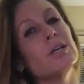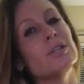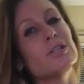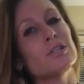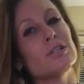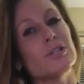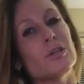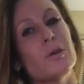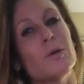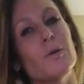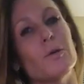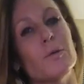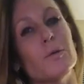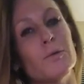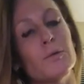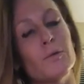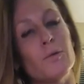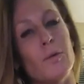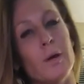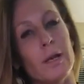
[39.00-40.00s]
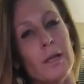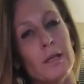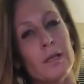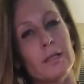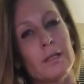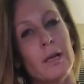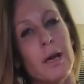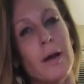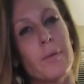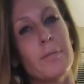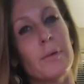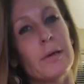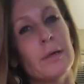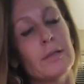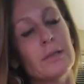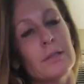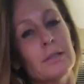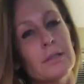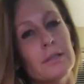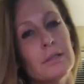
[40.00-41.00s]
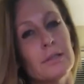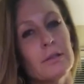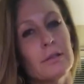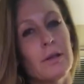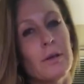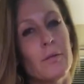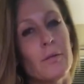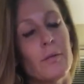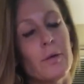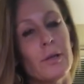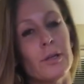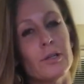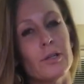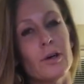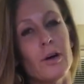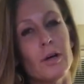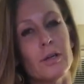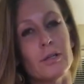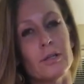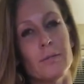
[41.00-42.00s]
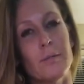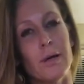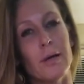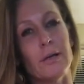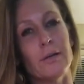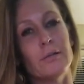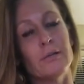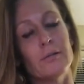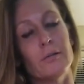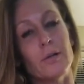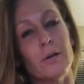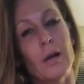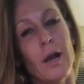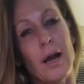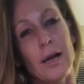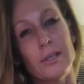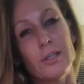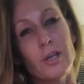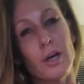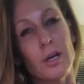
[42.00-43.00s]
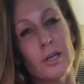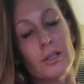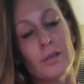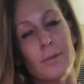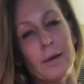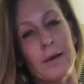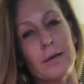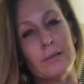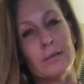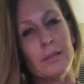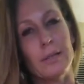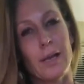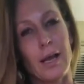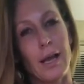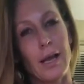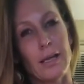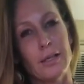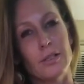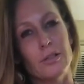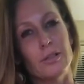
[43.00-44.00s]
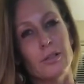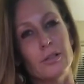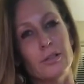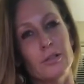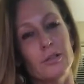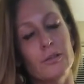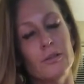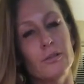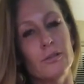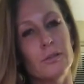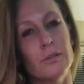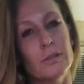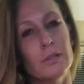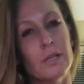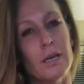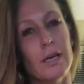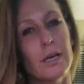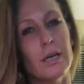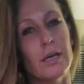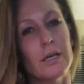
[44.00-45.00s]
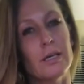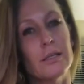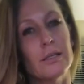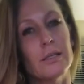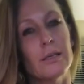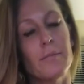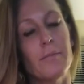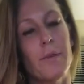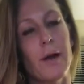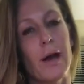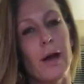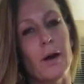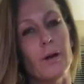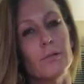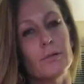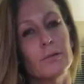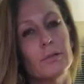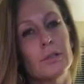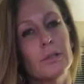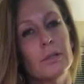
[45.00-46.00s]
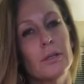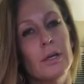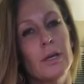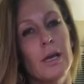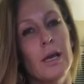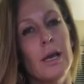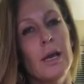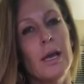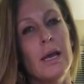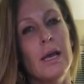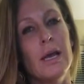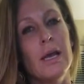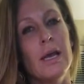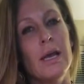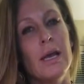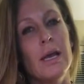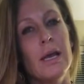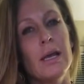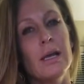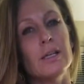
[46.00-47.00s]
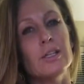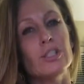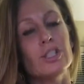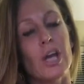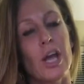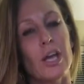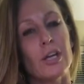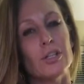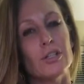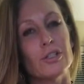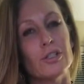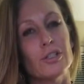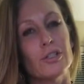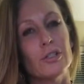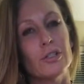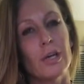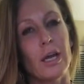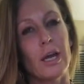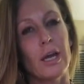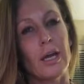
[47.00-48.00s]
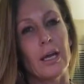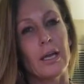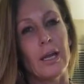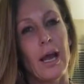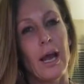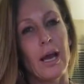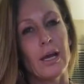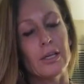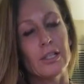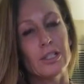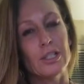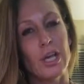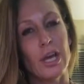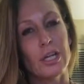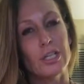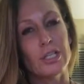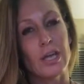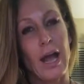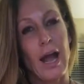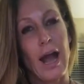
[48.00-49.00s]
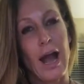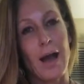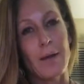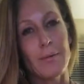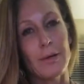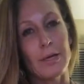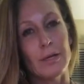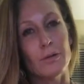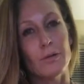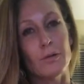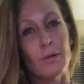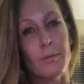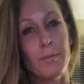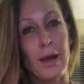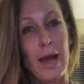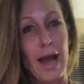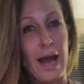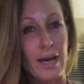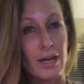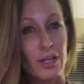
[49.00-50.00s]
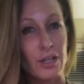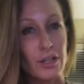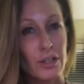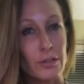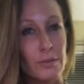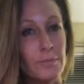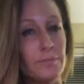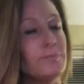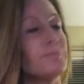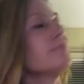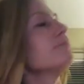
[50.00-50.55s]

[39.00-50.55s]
So one of the topics that we talked about, or I talked about today to the students, is about change and how to change a habit or a pattern